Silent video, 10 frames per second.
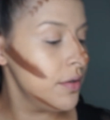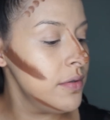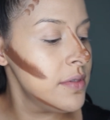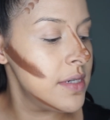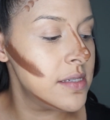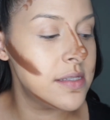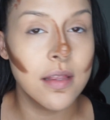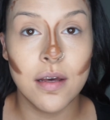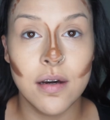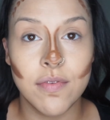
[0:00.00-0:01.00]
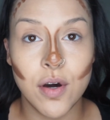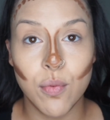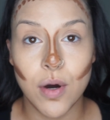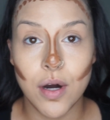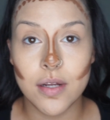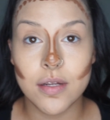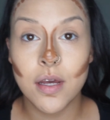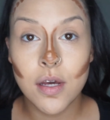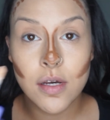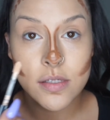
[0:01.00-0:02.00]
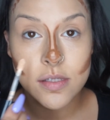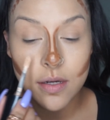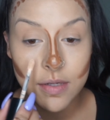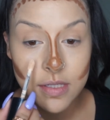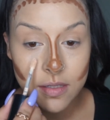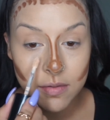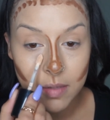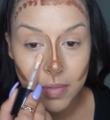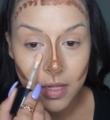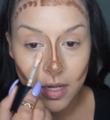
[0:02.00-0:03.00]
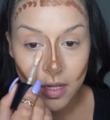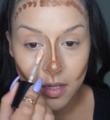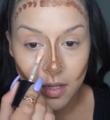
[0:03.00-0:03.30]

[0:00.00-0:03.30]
Who doesn't love a wand? So easy to apply.